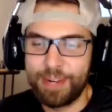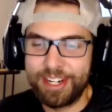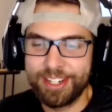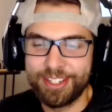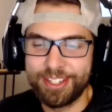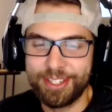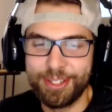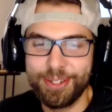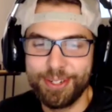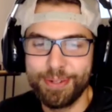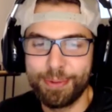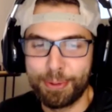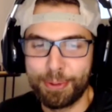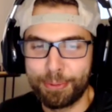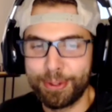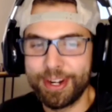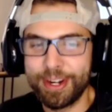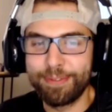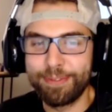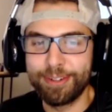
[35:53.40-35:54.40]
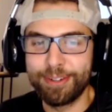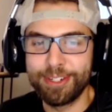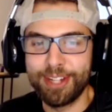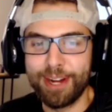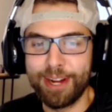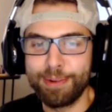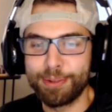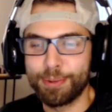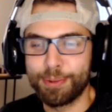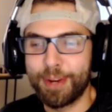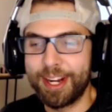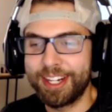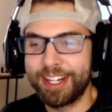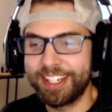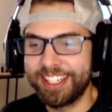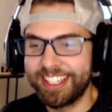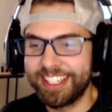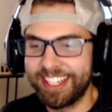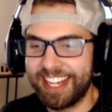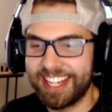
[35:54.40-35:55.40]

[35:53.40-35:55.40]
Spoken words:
too? We're rooting for Dom Dwyer as a